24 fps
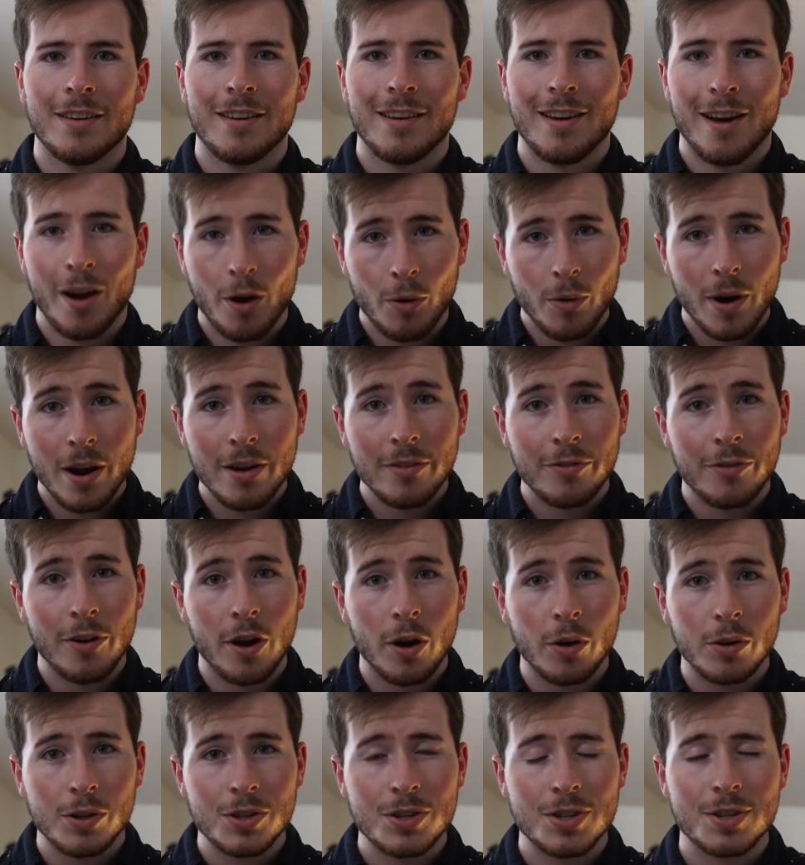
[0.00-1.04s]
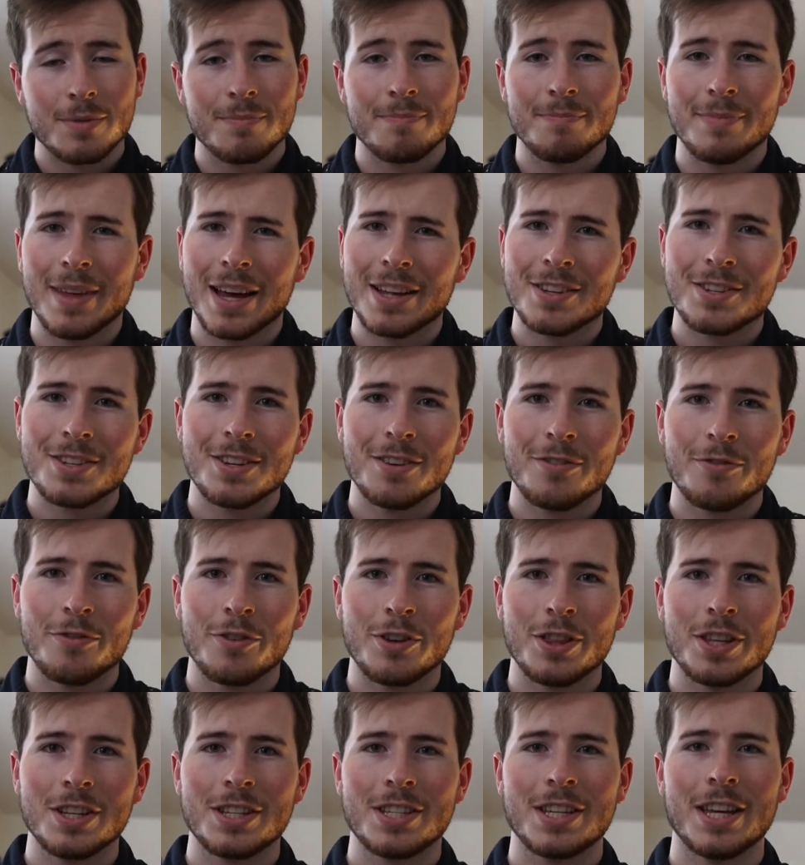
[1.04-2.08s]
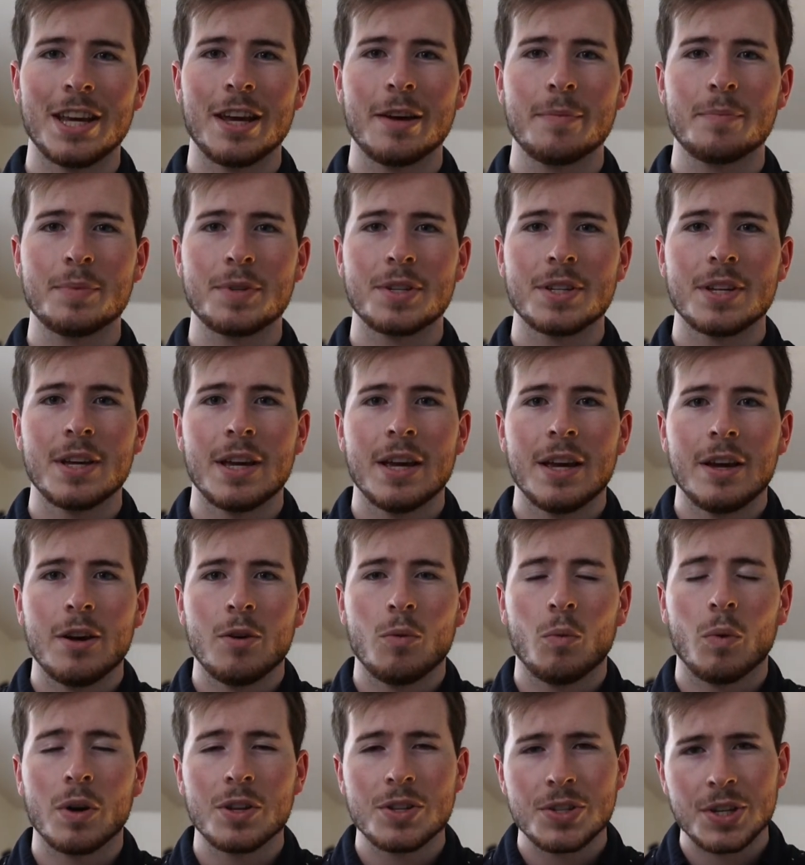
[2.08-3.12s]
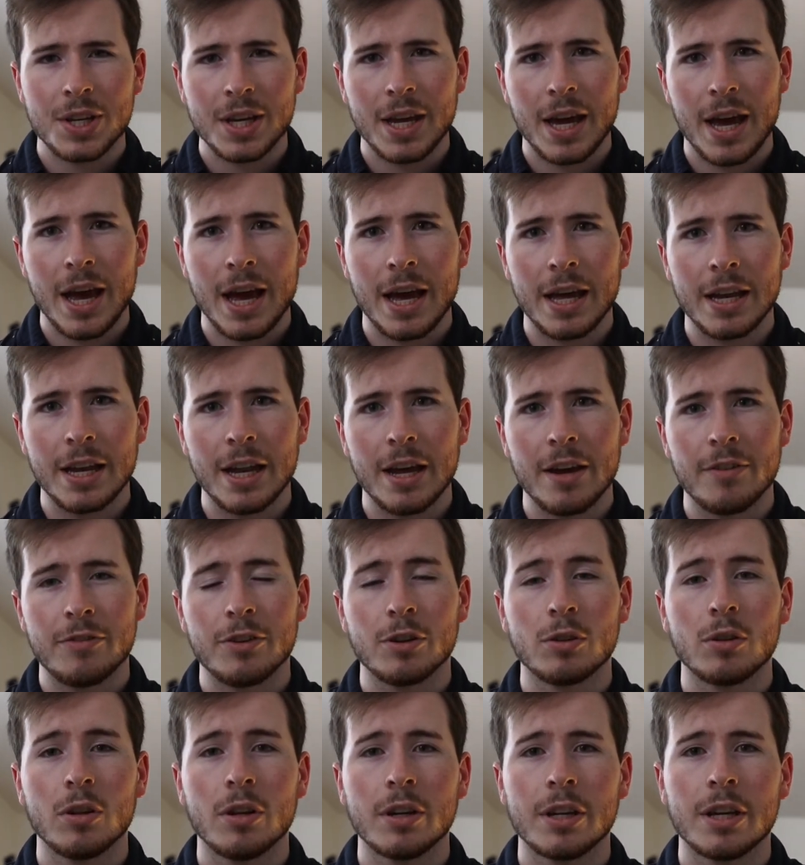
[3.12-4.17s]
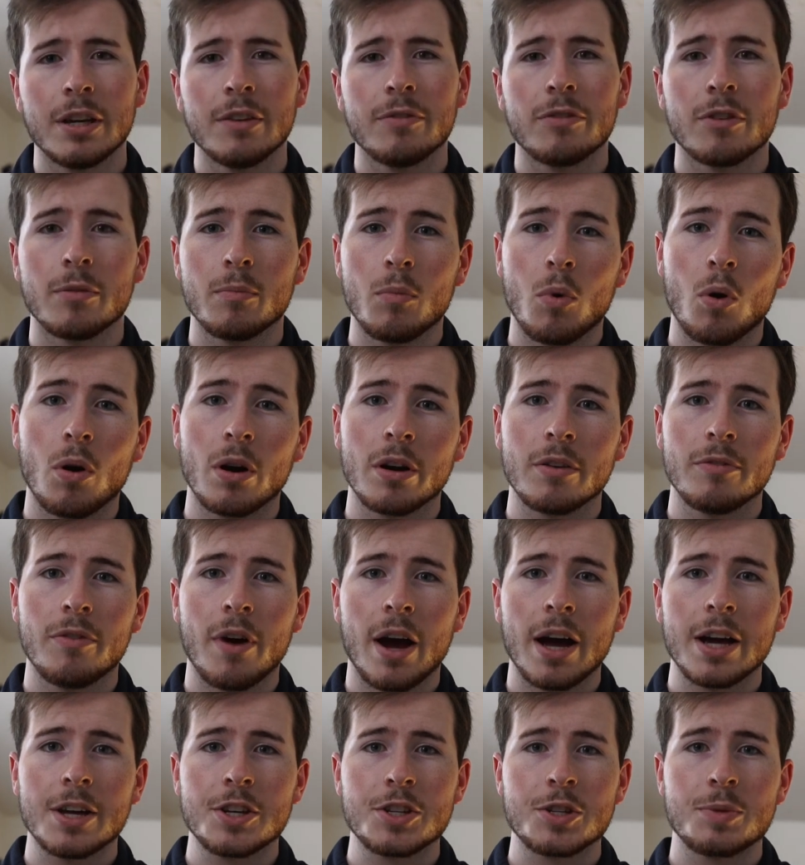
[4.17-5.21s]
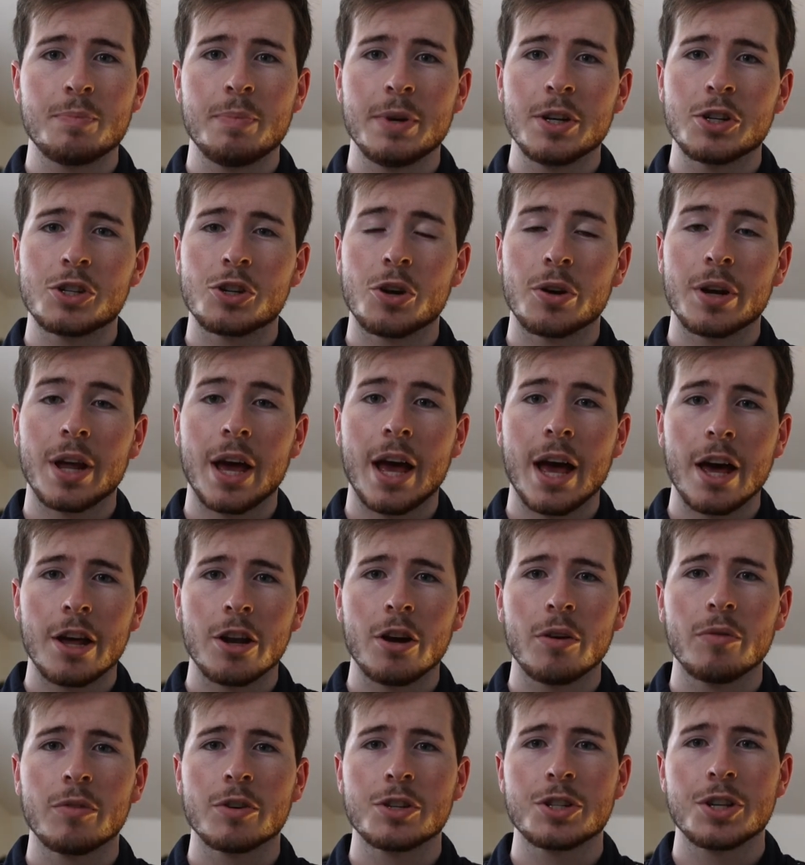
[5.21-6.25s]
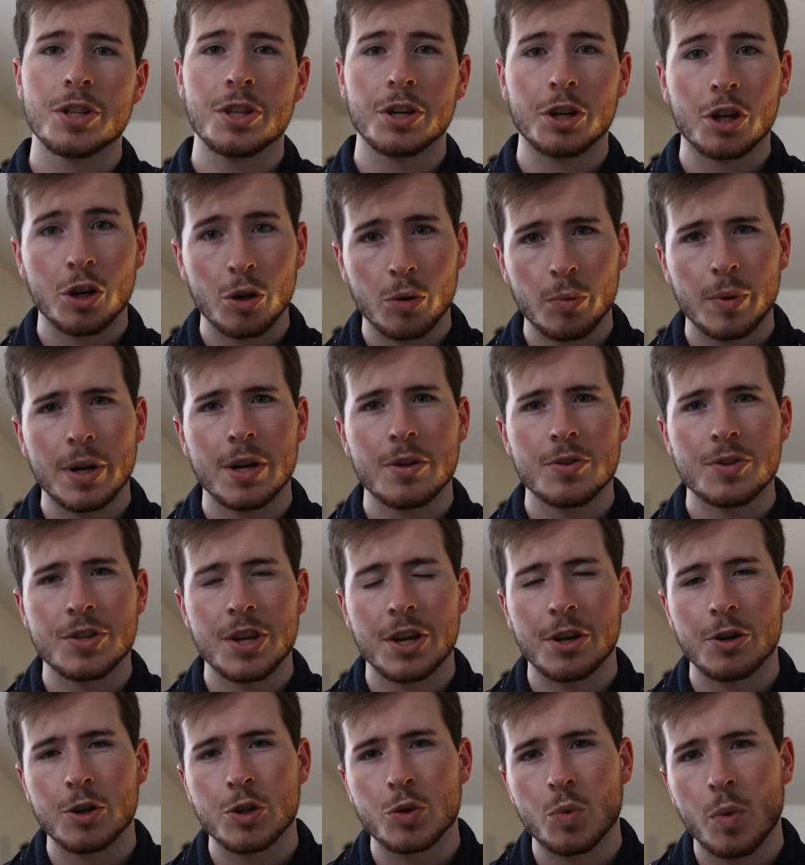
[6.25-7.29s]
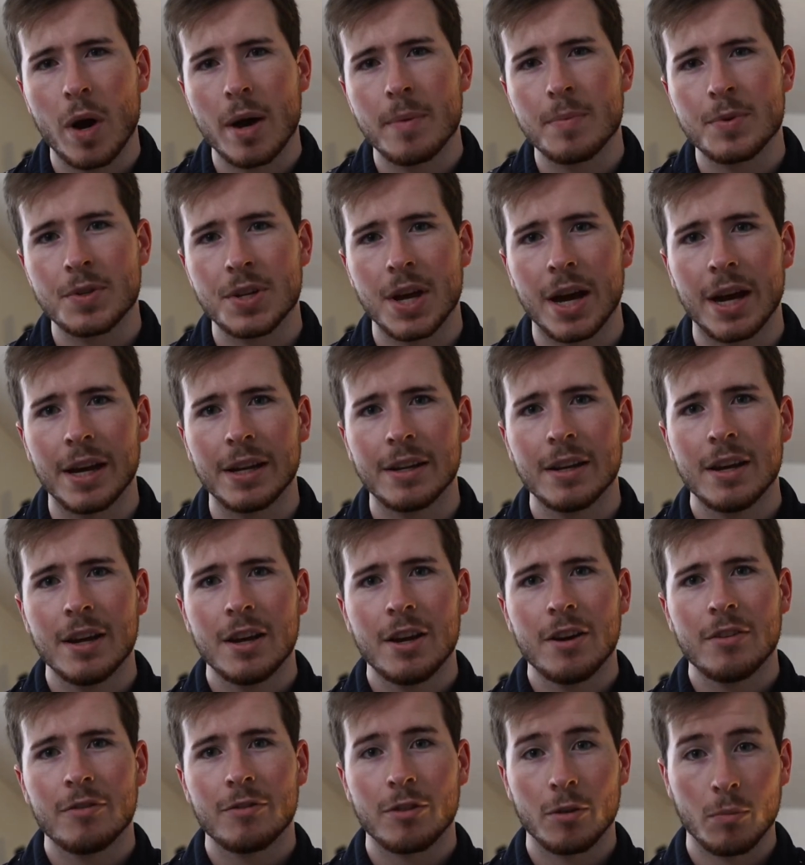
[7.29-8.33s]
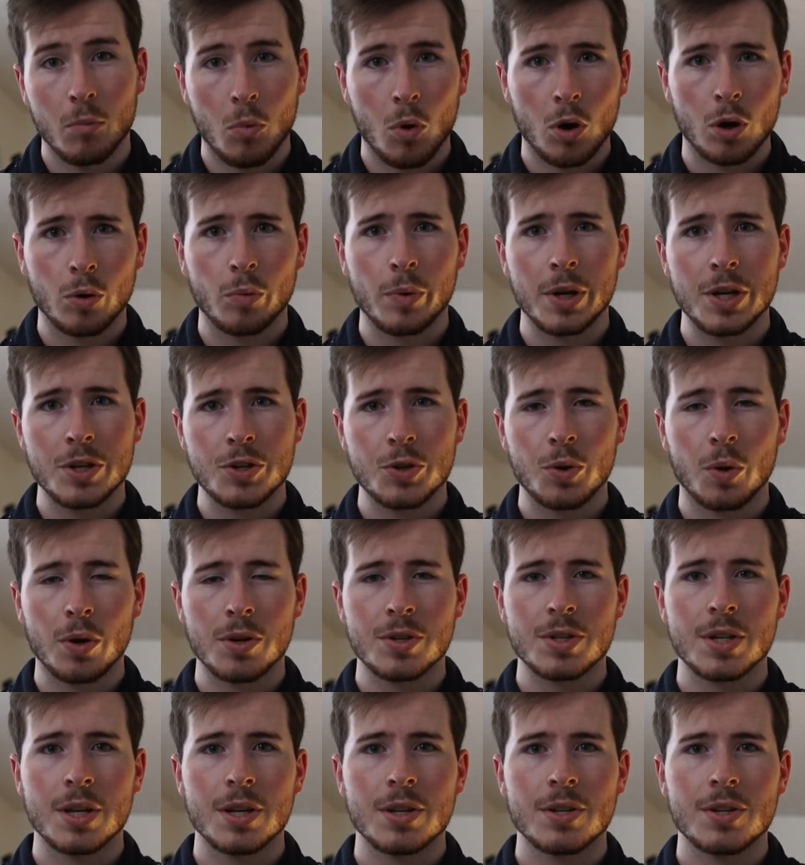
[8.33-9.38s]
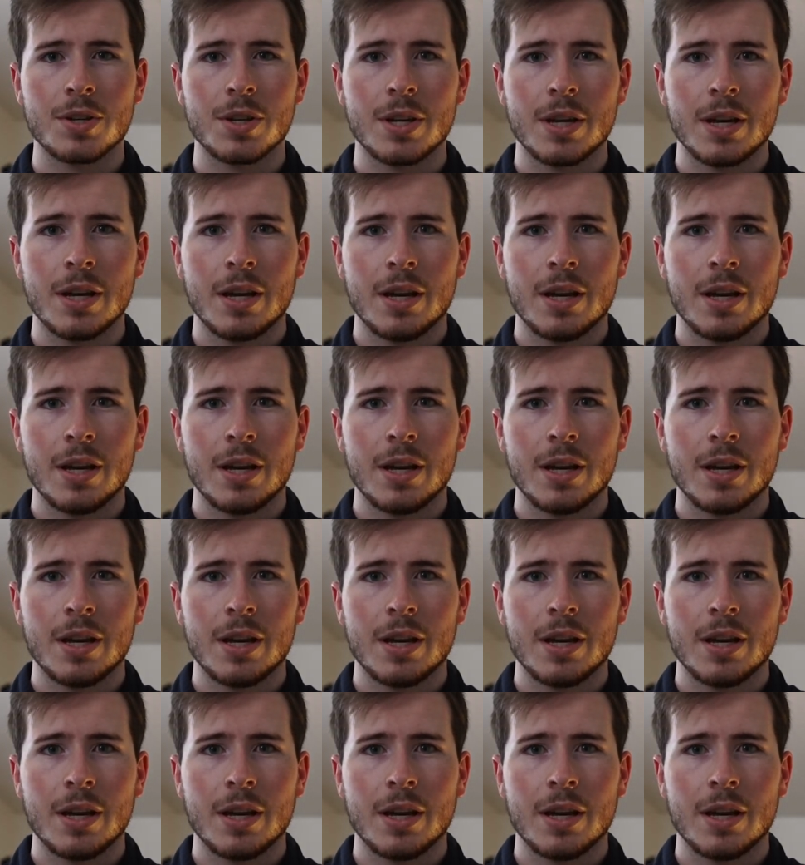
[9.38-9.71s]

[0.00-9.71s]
All right, folks, that's it for the tips. Once again, if you're looking for more advice, be sure to head over to the Career Center's website for more resources.